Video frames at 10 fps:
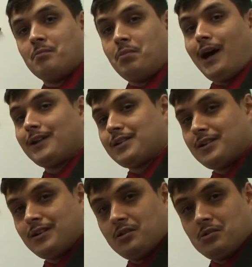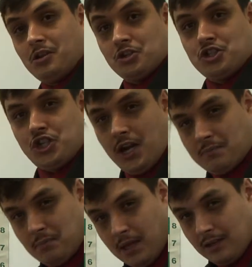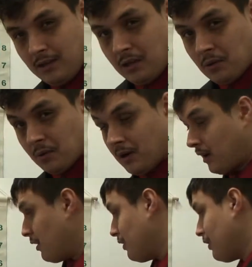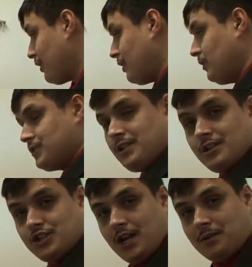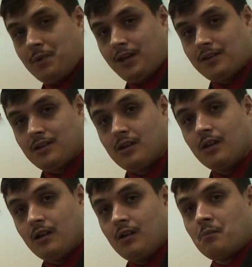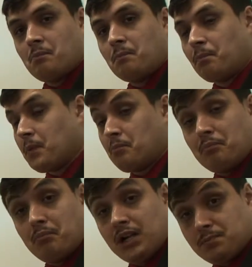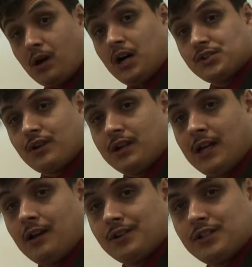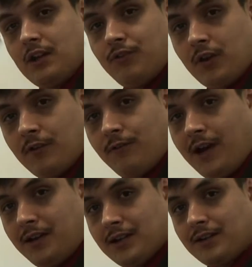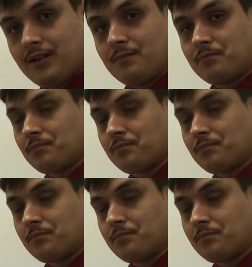But there's checkmate luring. Can you see the checkmate? Press pause right now to see if you can find it.